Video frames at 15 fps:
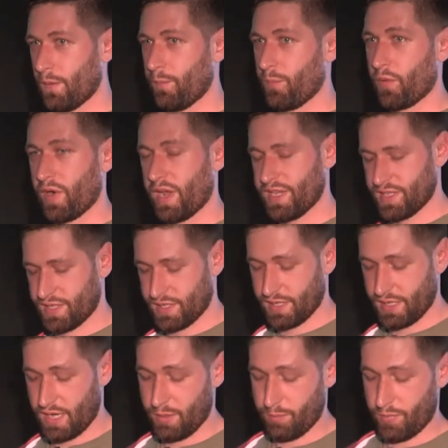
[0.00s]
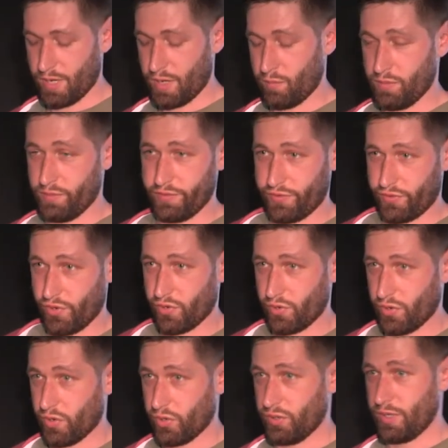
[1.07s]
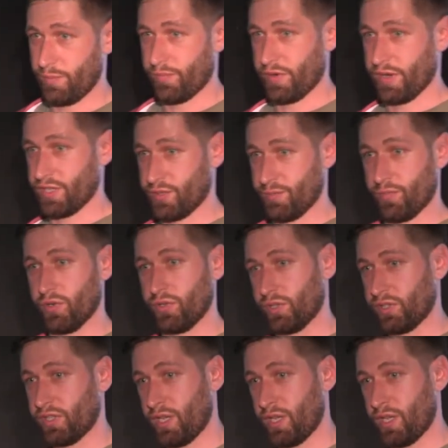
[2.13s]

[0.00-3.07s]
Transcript: price API will return only price. Product